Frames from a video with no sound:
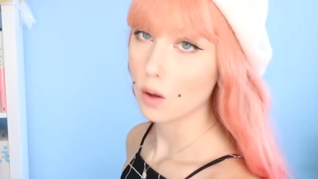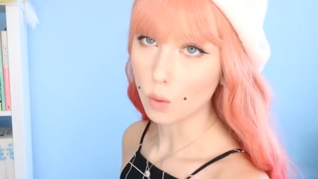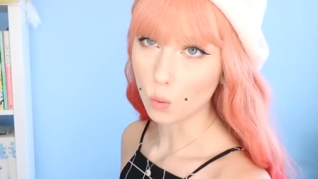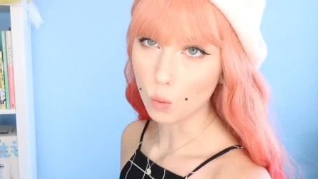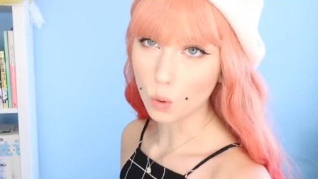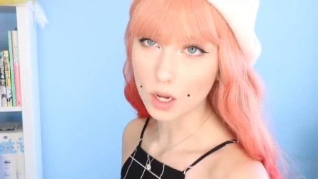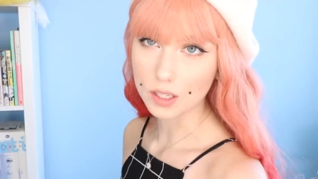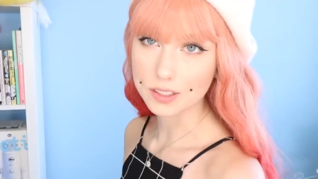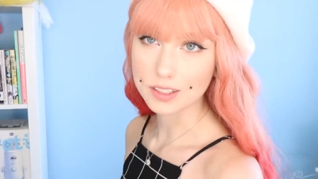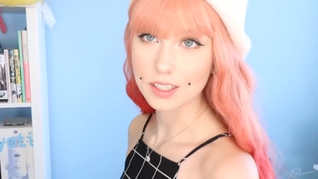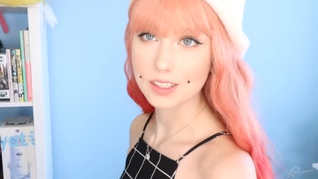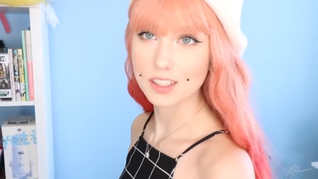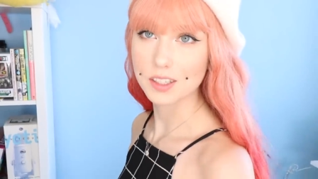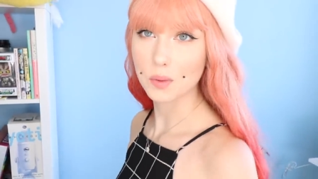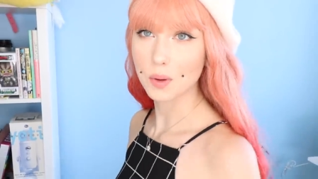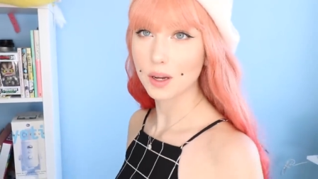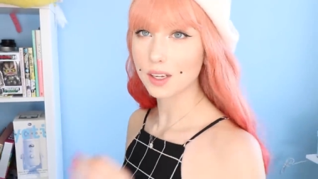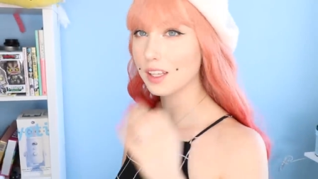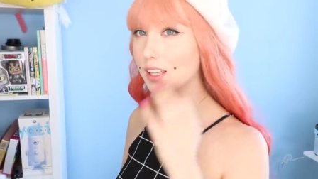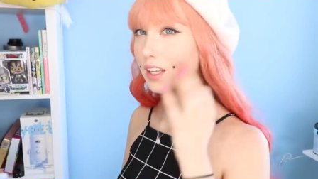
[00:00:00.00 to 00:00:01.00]

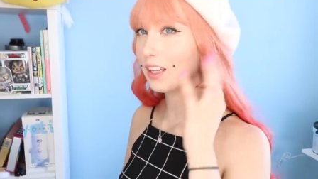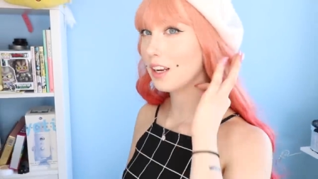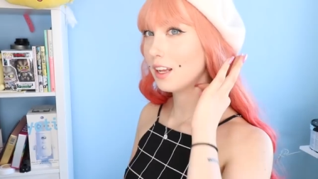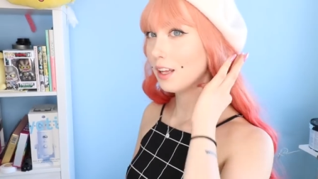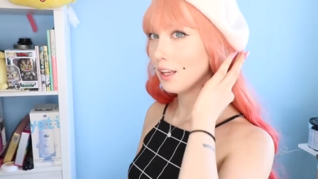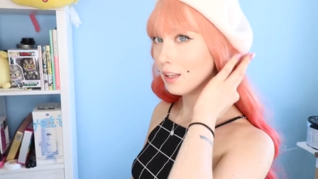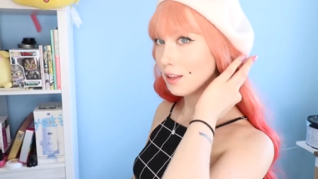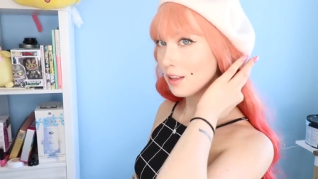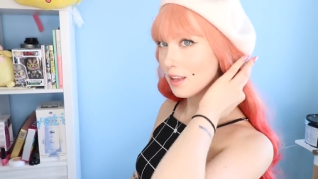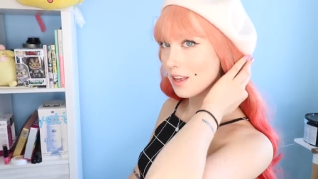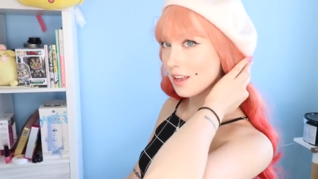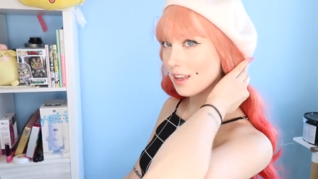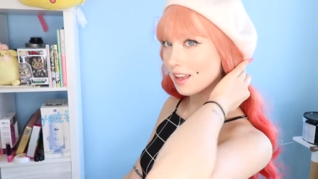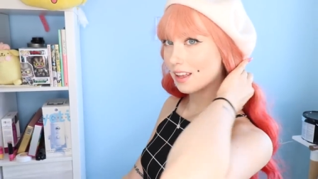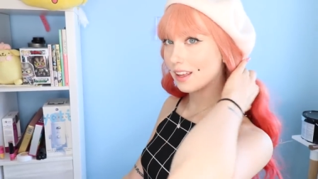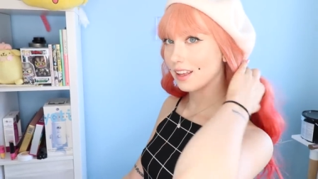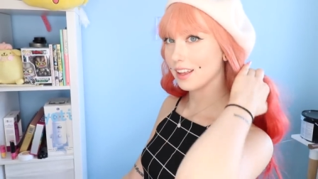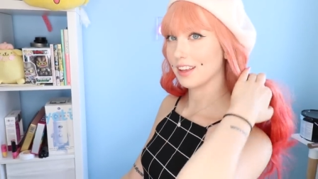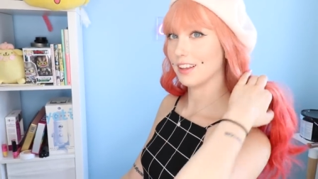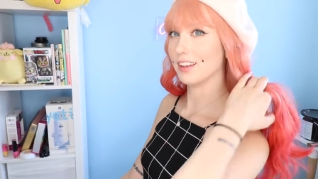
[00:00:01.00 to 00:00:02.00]
Watashi wa kirei
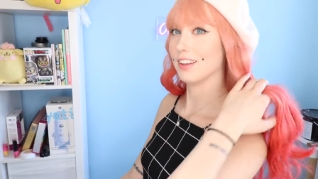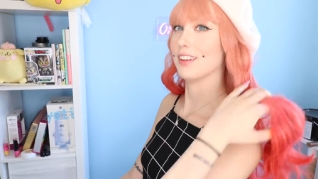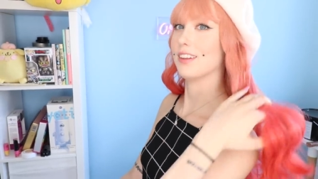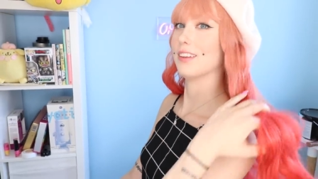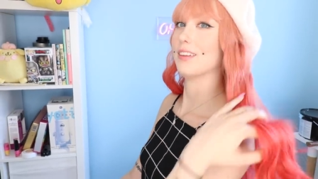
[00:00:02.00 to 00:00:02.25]
desu.